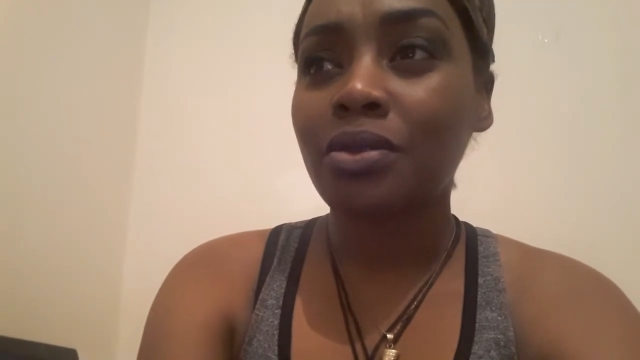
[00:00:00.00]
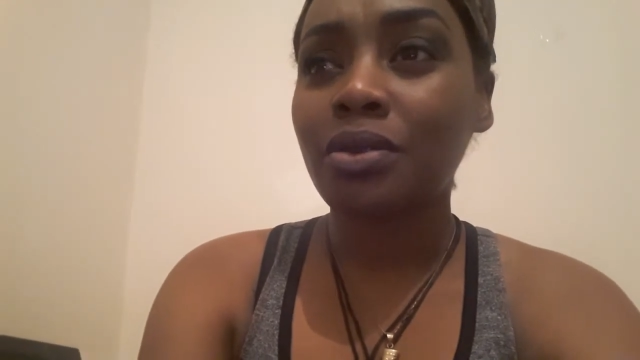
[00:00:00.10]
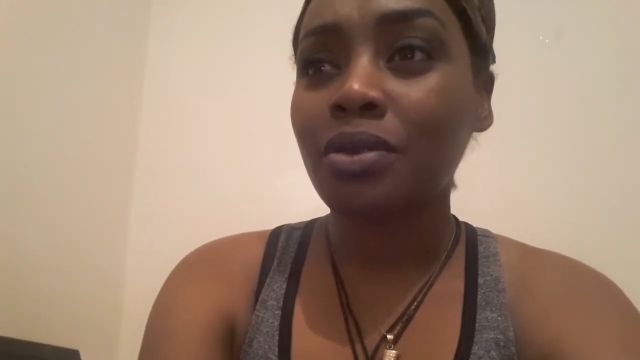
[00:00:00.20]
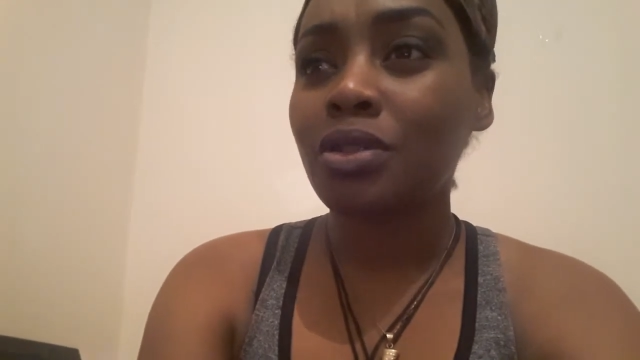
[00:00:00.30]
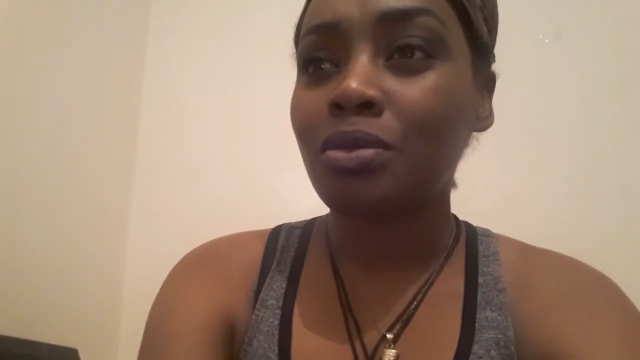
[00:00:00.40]

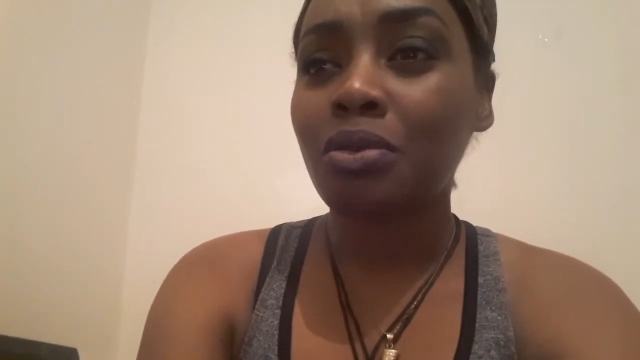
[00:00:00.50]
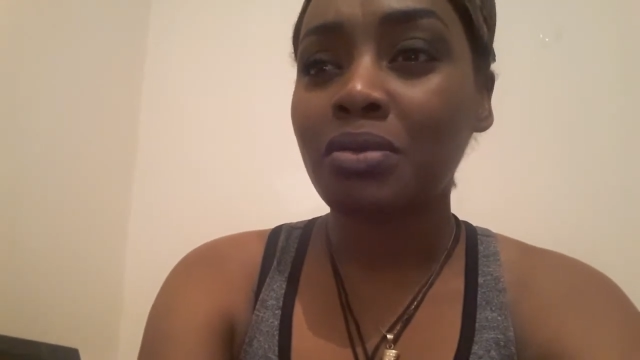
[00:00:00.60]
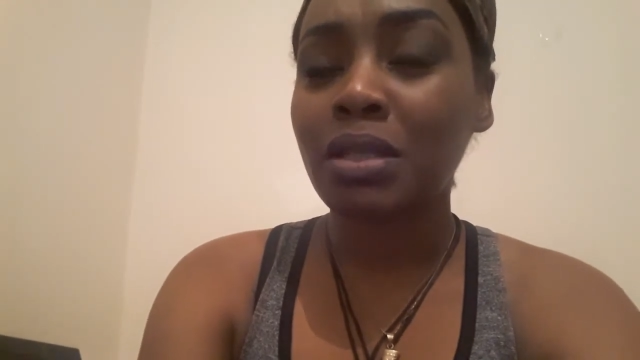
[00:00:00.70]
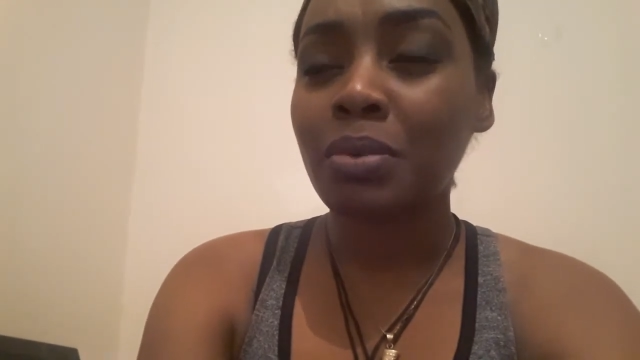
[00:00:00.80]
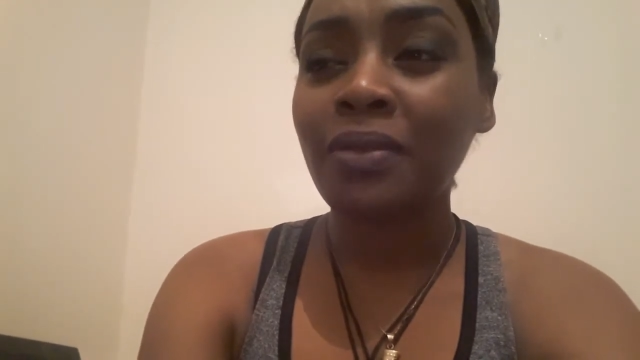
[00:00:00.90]
to
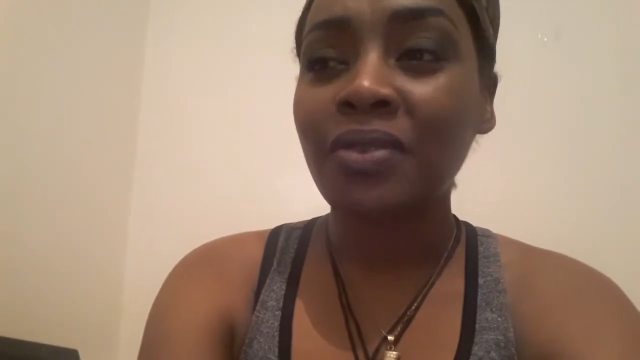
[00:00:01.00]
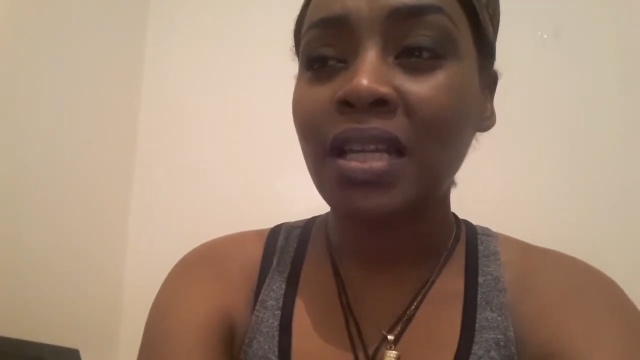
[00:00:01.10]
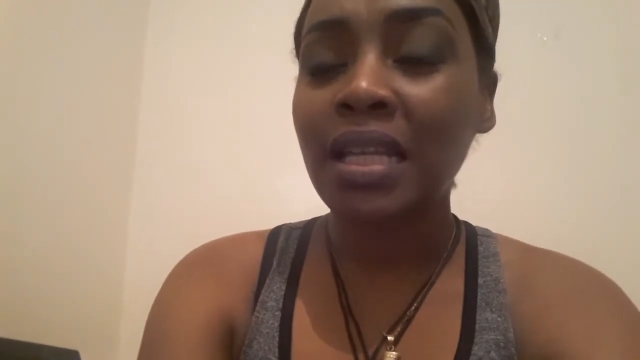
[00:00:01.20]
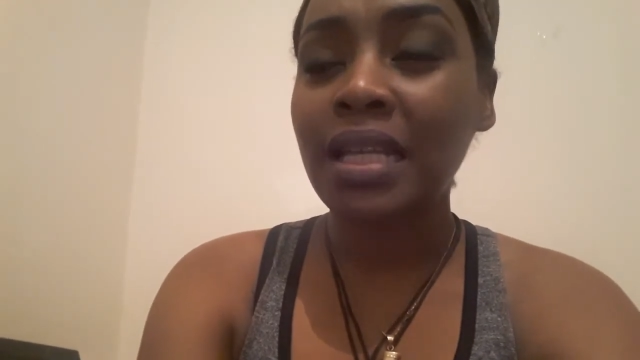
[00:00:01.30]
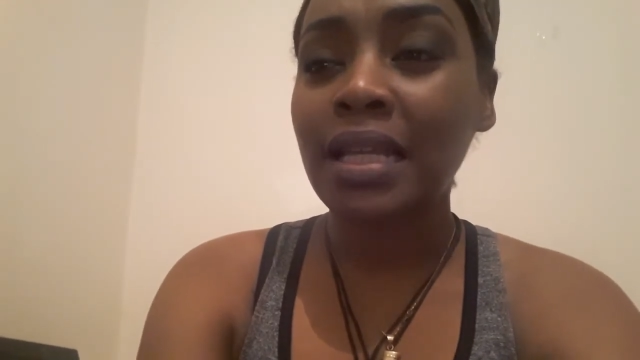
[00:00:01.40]
always be
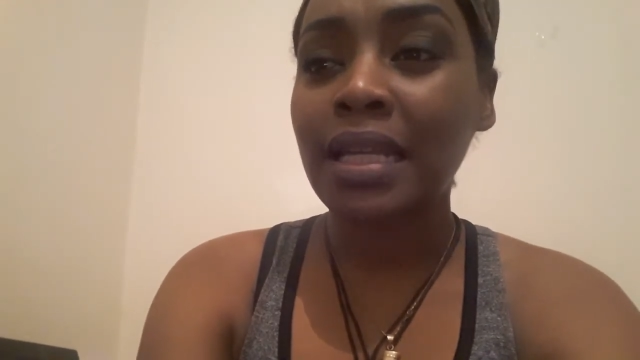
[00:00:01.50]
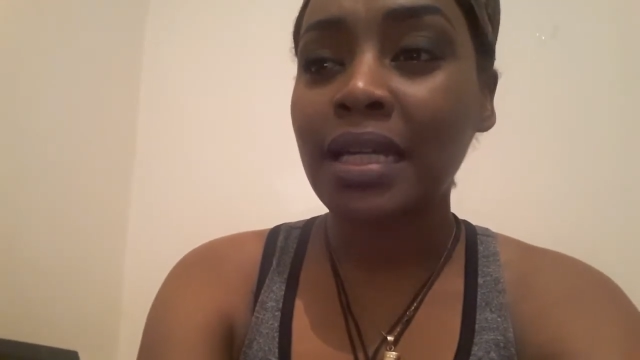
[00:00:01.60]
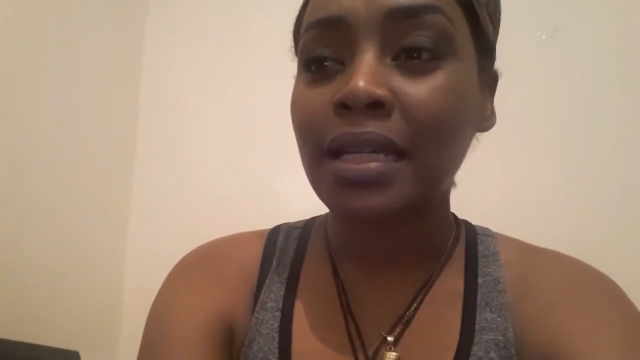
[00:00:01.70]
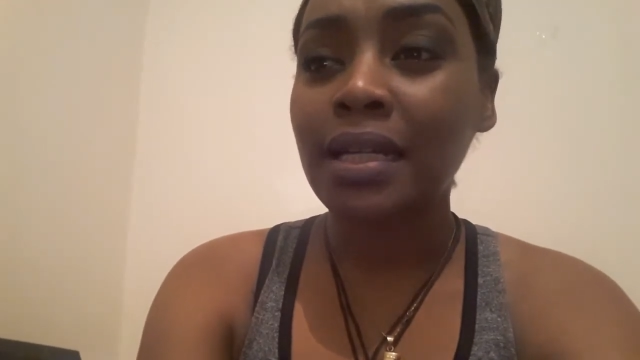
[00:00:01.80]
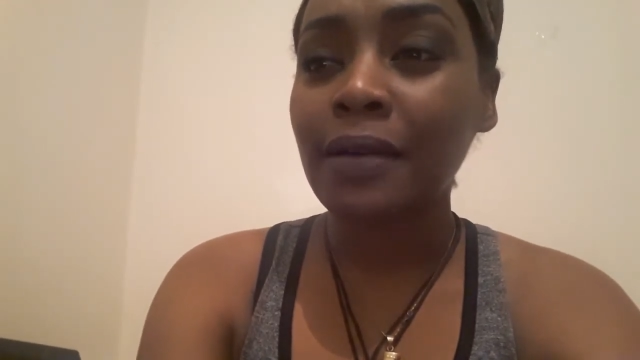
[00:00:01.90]
feeling
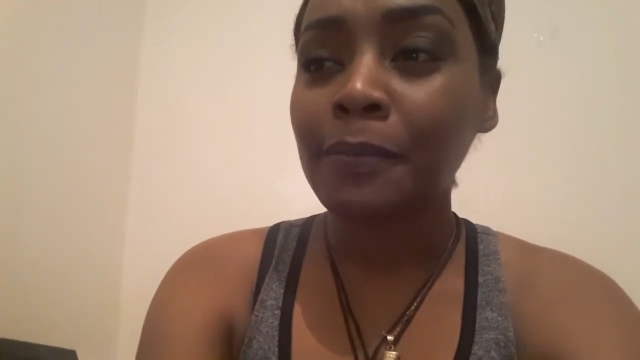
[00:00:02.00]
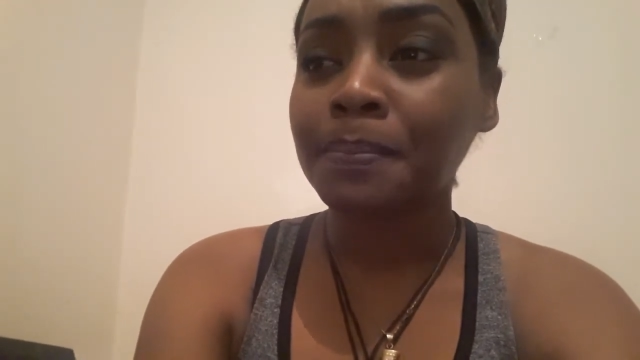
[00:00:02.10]
like